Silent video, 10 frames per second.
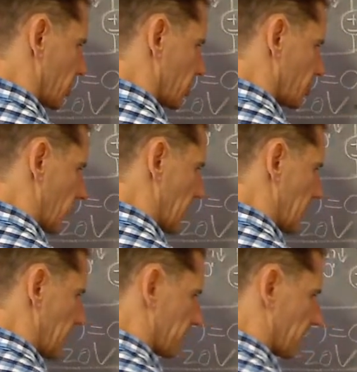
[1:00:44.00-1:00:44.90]

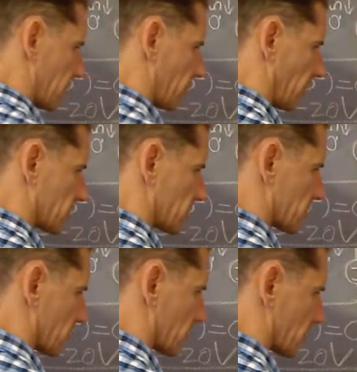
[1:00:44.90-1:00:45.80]
20 volts.
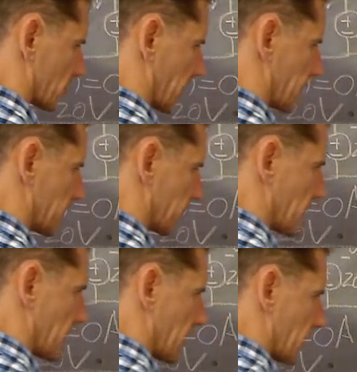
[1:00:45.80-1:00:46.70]
All right,
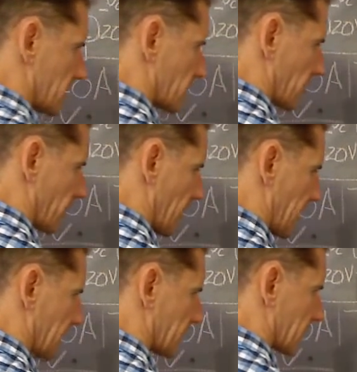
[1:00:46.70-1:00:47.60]
so
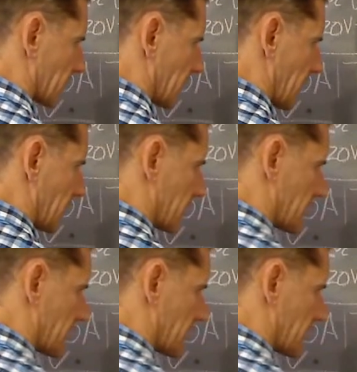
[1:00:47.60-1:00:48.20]
that then